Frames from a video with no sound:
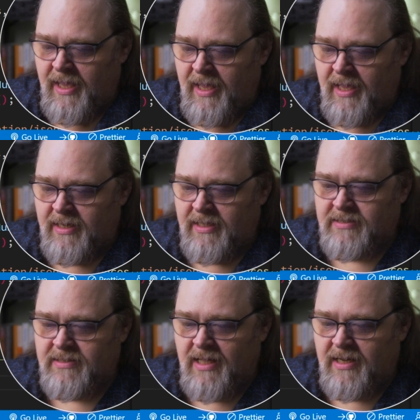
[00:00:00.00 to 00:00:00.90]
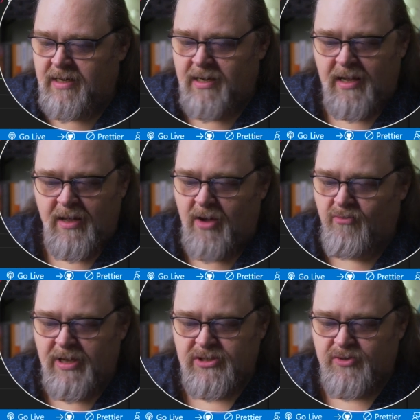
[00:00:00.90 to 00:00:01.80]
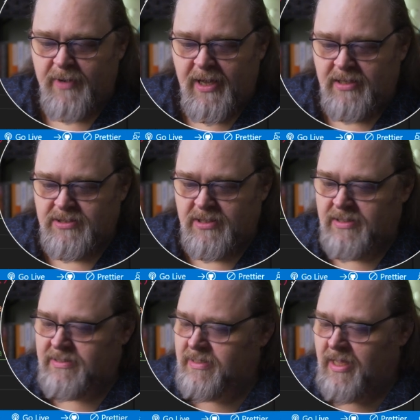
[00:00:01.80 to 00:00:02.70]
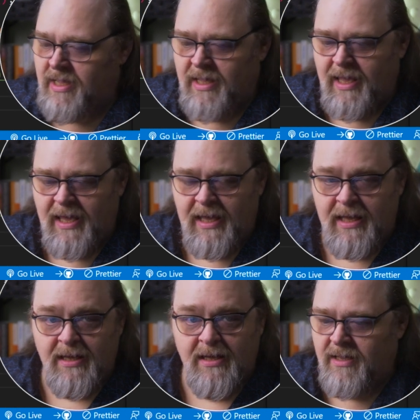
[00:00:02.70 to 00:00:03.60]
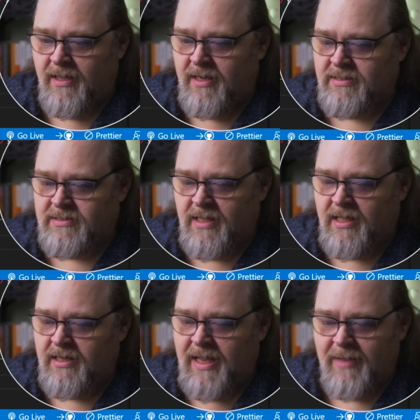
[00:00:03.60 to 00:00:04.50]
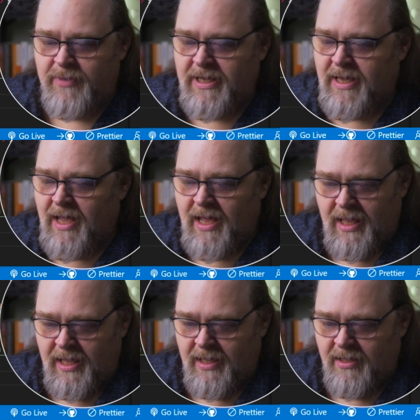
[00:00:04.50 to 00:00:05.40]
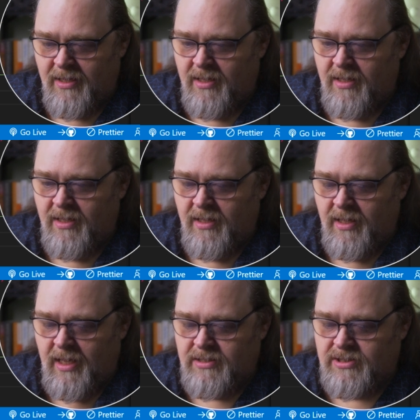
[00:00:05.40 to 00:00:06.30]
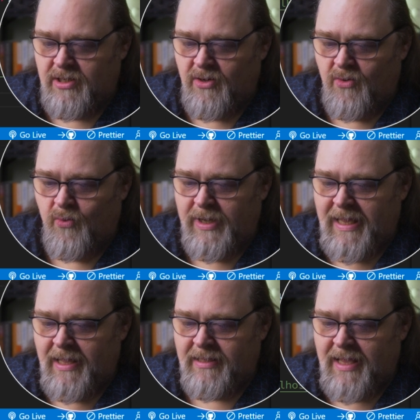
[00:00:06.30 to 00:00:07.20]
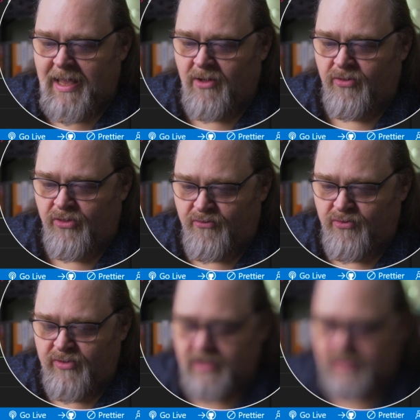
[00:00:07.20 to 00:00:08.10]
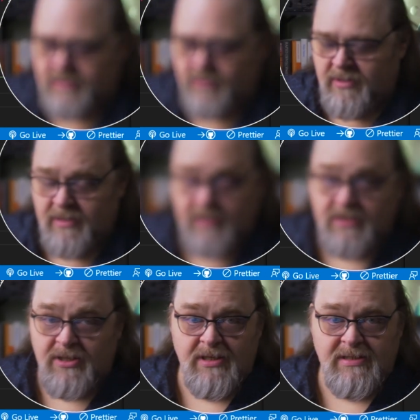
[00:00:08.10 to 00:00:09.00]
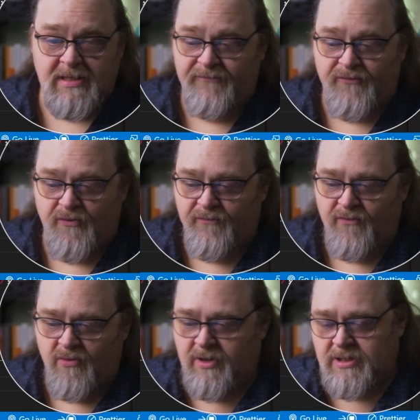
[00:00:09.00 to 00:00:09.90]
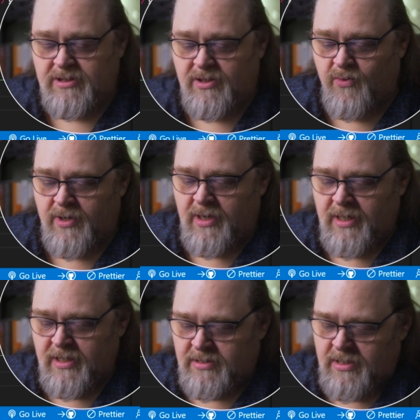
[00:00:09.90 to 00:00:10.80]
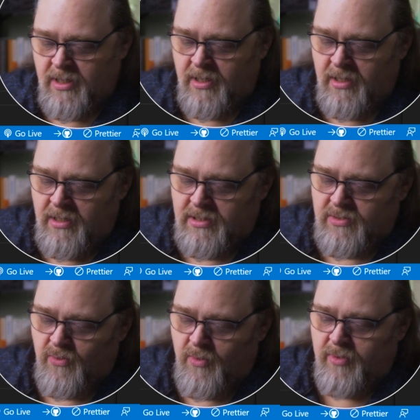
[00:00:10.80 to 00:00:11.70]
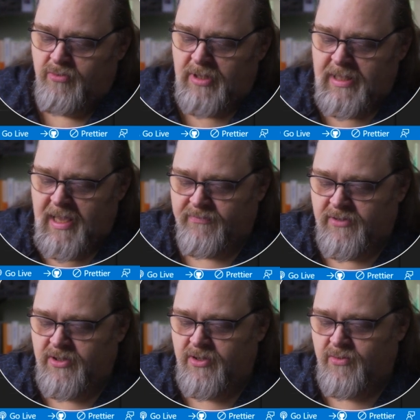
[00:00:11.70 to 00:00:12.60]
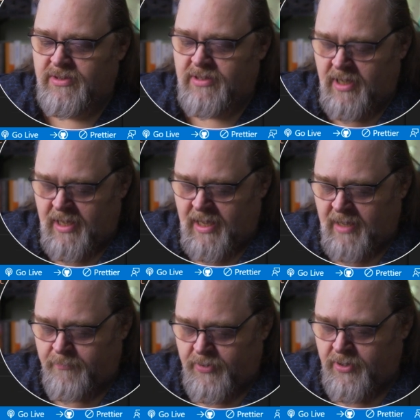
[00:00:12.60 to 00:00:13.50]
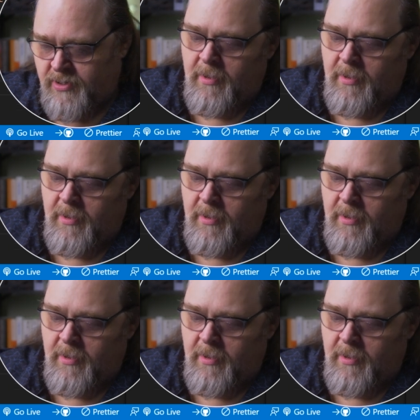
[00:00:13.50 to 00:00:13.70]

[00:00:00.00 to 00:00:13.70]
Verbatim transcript: and it's not a Razor page, and it's not a and it's not an A P I. And so we get down through this and it's going to say four oh four, it doesn't know what it is. So what we really have to do is say app